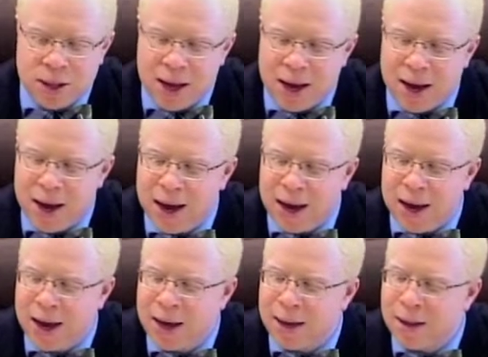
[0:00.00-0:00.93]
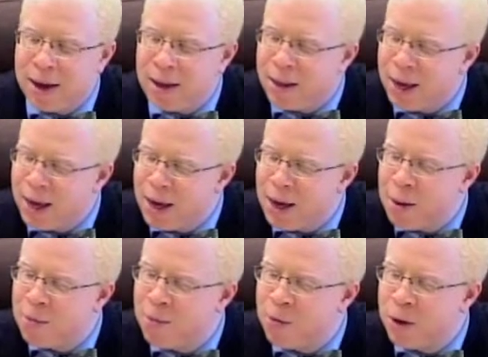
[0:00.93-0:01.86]
that I thank
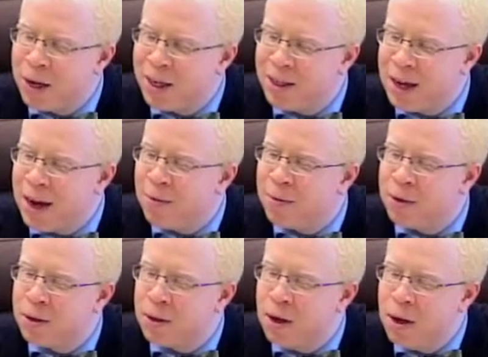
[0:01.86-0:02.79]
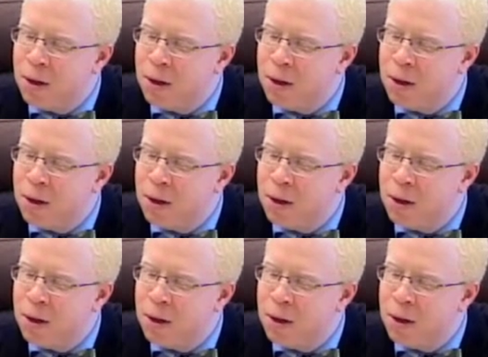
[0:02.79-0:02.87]
him for his effort